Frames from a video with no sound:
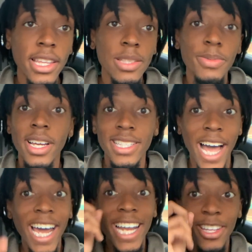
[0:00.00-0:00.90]
this because
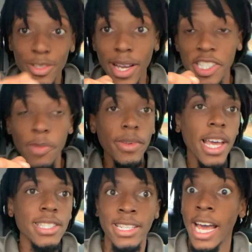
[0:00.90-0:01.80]
I gotta use my
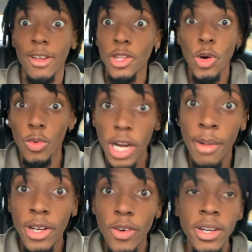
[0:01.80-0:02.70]
GPS and I don't know where
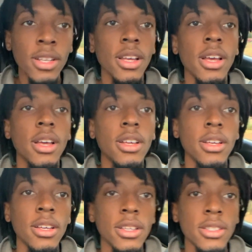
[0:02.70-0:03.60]
I'm going.
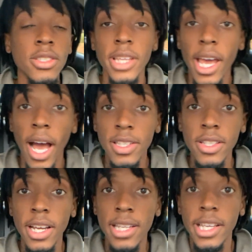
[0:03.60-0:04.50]
So yeah, I'll see you guys